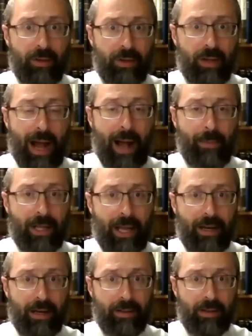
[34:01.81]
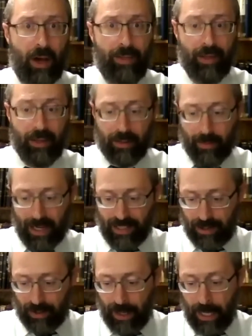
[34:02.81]
obligated in tithing in the
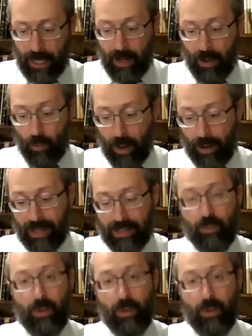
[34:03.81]
maaser. Whereas when